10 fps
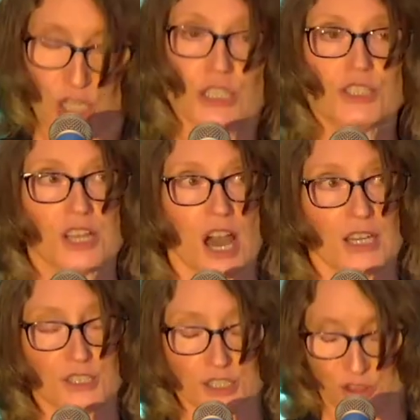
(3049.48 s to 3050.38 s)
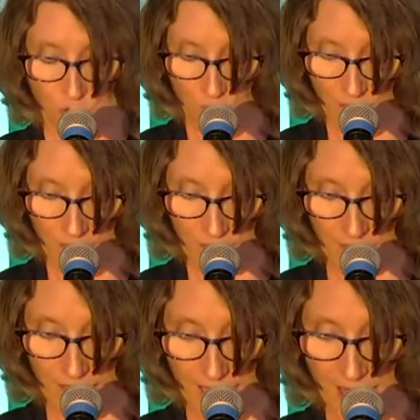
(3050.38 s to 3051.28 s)
She honors authority
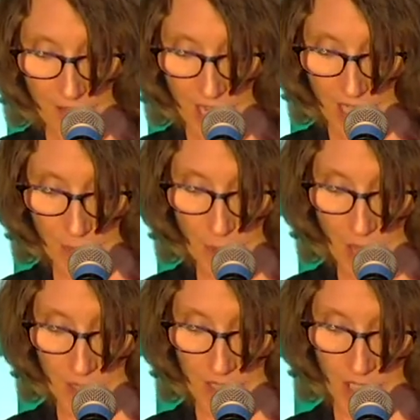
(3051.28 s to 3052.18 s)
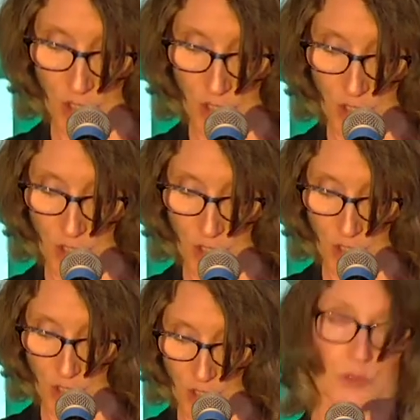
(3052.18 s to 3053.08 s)
and navigates politics shrewdly
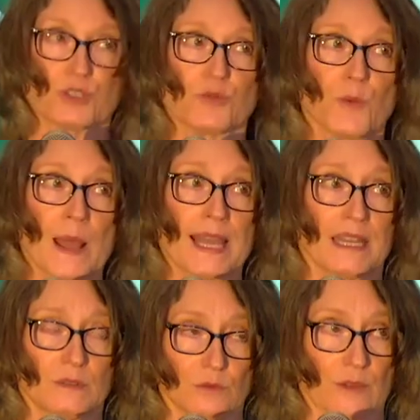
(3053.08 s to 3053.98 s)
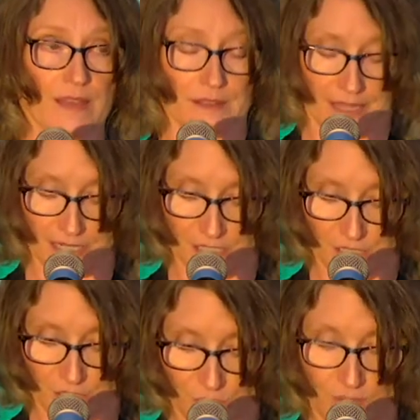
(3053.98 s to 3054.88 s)
to persuade rather than
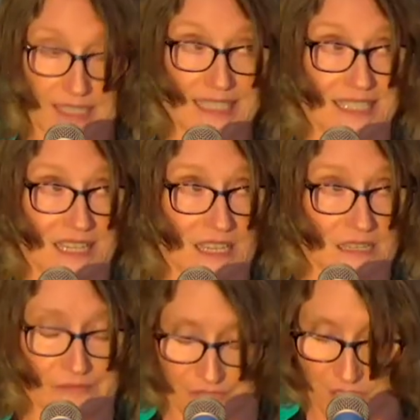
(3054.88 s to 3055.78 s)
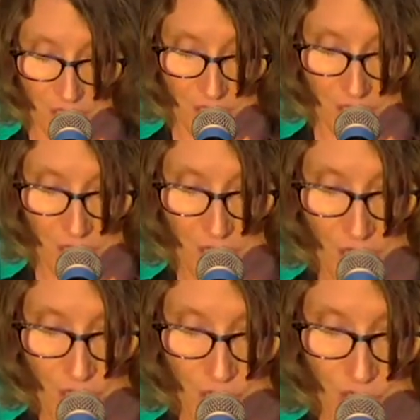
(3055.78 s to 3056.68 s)
to deceive.
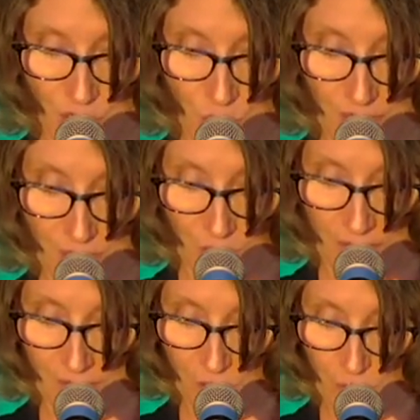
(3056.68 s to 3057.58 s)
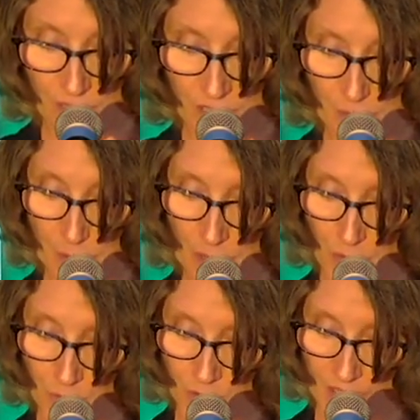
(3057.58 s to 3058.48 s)
She uses her influence to
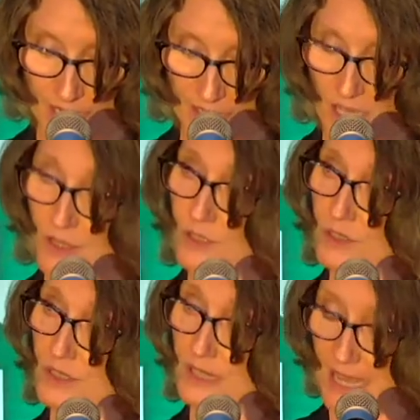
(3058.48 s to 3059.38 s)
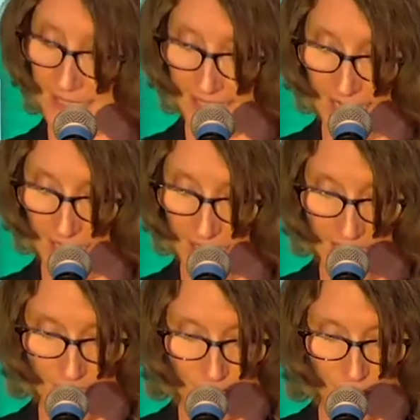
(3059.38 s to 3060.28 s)
promote and protect others and
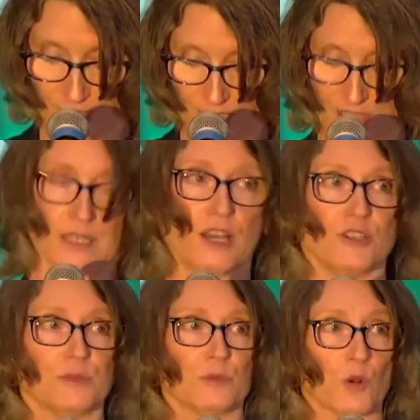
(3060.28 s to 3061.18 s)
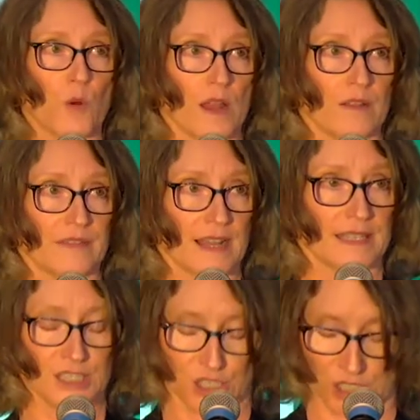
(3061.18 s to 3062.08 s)
delegates duties to those more qualified
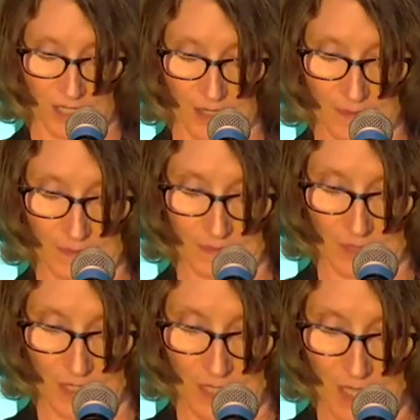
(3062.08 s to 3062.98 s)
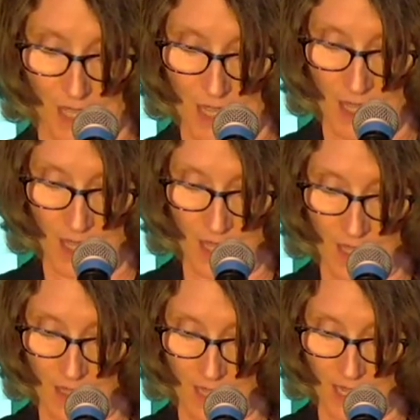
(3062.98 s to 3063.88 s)
than she.
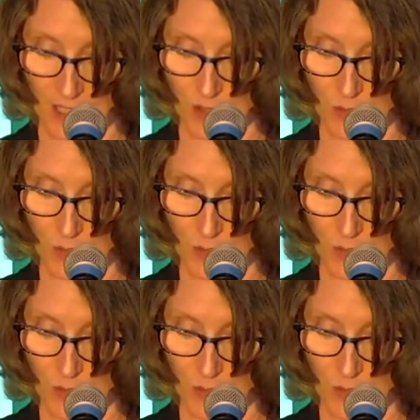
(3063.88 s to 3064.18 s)
Esther